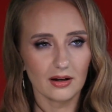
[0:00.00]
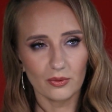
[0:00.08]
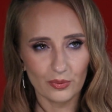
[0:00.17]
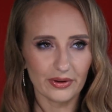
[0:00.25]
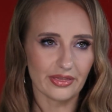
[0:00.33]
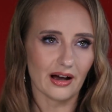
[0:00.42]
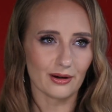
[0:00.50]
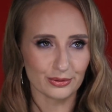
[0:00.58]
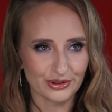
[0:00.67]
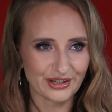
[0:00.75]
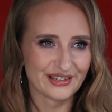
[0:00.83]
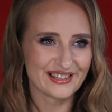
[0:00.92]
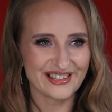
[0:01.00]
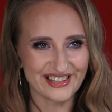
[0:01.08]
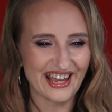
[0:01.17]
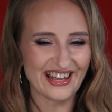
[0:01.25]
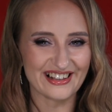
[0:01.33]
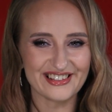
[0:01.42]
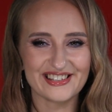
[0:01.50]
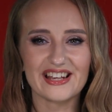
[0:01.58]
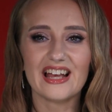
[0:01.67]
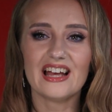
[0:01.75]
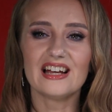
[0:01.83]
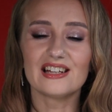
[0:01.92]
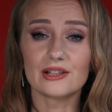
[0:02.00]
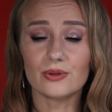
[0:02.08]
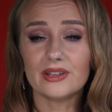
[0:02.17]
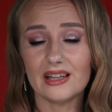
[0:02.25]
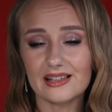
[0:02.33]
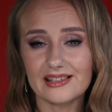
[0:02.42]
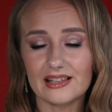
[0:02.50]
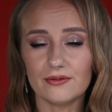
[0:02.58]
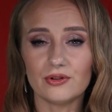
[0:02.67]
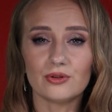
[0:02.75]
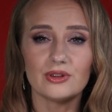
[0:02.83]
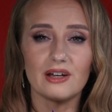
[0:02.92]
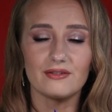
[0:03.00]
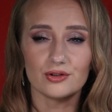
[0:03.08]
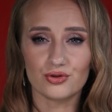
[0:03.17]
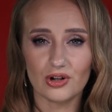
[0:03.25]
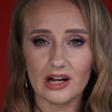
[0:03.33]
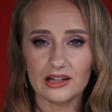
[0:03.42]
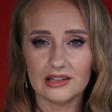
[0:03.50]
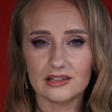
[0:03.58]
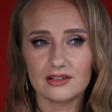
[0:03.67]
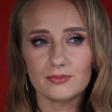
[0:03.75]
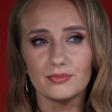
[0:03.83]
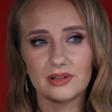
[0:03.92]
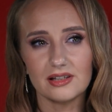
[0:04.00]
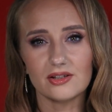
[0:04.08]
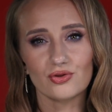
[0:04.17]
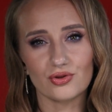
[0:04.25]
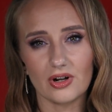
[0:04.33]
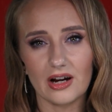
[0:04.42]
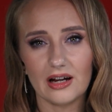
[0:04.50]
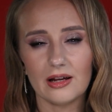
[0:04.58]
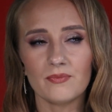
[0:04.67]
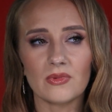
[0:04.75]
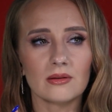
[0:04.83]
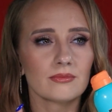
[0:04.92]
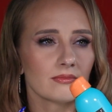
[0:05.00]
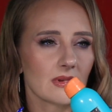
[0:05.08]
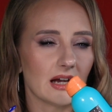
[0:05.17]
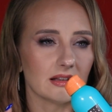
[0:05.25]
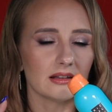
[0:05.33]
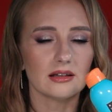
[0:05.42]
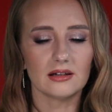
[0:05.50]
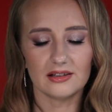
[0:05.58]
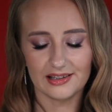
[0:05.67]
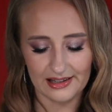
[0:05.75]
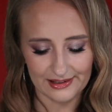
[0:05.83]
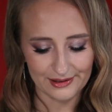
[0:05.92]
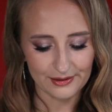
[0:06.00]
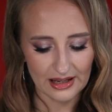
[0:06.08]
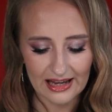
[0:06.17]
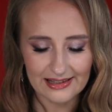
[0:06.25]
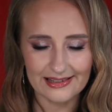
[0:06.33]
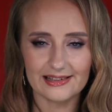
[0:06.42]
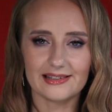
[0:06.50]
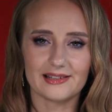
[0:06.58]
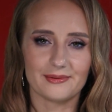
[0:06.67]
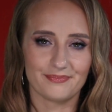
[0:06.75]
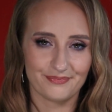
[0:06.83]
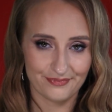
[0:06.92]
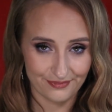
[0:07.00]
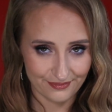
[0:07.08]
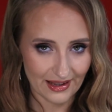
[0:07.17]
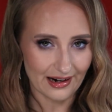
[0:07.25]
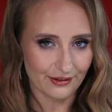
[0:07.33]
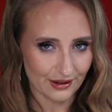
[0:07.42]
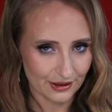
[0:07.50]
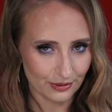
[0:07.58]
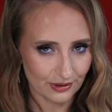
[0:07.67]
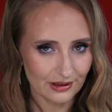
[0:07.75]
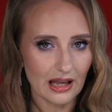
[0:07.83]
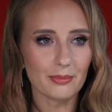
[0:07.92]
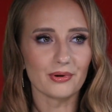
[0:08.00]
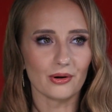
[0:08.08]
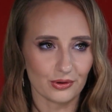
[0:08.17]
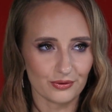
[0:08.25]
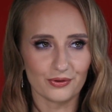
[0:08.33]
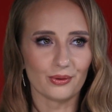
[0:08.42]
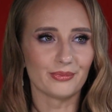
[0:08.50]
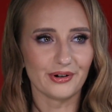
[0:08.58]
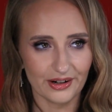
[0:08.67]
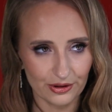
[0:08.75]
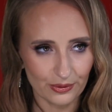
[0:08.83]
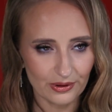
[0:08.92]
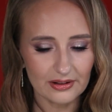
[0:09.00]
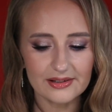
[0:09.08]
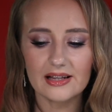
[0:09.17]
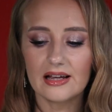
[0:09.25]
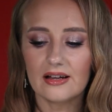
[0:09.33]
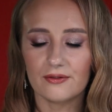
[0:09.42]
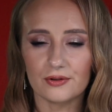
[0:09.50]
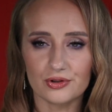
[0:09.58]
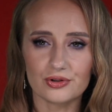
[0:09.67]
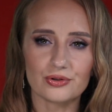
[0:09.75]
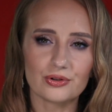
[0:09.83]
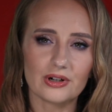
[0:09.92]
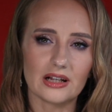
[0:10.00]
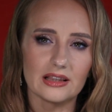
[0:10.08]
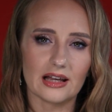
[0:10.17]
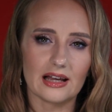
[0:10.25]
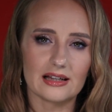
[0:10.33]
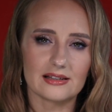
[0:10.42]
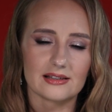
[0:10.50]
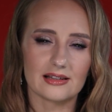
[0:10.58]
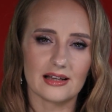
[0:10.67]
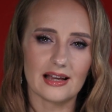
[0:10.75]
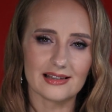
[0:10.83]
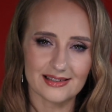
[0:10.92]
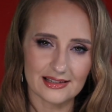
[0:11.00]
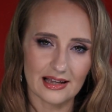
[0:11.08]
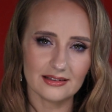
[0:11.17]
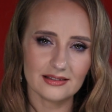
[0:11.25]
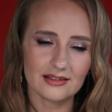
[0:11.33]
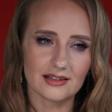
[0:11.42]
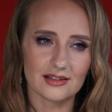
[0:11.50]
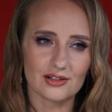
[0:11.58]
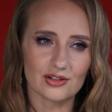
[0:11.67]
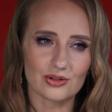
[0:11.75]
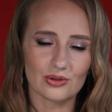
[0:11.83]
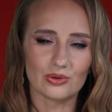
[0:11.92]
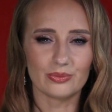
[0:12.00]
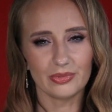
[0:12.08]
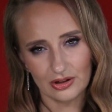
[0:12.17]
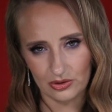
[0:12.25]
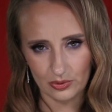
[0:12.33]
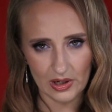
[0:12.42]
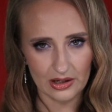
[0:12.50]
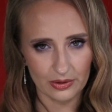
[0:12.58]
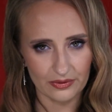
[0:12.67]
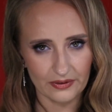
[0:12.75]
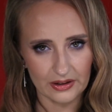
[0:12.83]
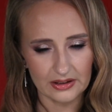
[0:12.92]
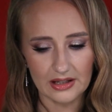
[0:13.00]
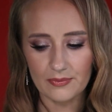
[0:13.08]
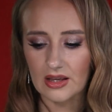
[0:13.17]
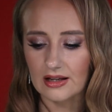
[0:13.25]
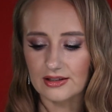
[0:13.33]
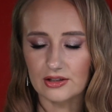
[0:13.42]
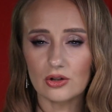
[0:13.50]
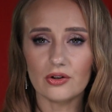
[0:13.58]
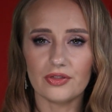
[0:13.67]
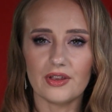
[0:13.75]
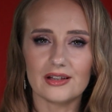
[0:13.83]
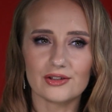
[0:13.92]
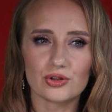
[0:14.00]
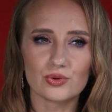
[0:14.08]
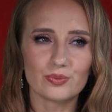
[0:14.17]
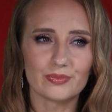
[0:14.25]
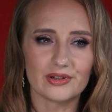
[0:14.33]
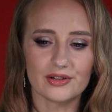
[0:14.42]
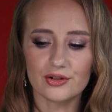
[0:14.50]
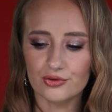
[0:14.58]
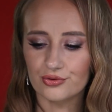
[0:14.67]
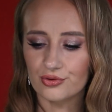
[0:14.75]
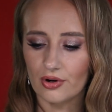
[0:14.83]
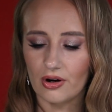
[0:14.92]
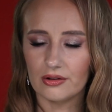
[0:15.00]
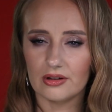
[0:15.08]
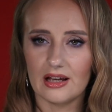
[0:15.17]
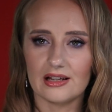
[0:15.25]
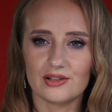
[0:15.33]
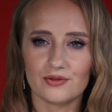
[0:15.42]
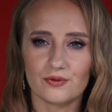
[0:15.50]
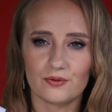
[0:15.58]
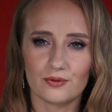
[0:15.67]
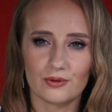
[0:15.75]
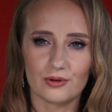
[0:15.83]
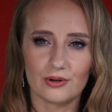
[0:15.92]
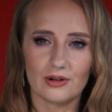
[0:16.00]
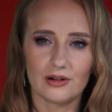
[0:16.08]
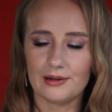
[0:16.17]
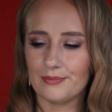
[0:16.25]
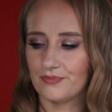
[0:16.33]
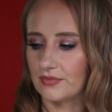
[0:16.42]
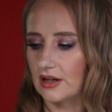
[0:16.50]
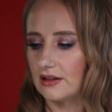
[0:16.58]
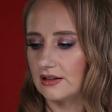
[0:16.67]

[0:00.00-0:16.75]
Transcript: without sales. So yes, if you never tried it, please try. And yes, as it's a product from Rituals, for sure it has a scent, so be aware of it. It's not that super strong as for